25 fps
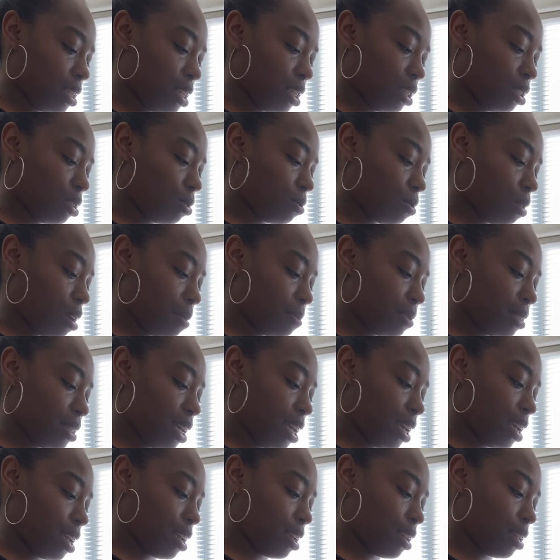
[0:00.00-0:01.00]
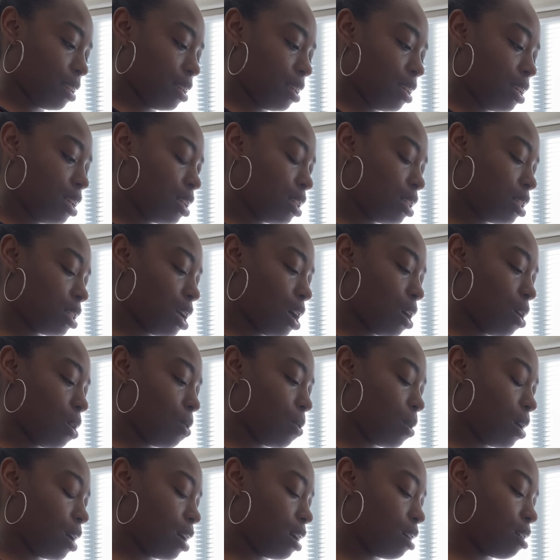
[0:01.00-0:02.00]
This is what I'm saying.
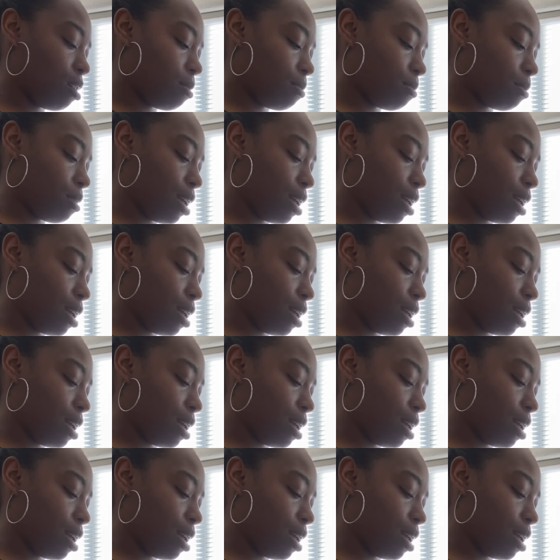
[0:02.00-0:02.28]
So um,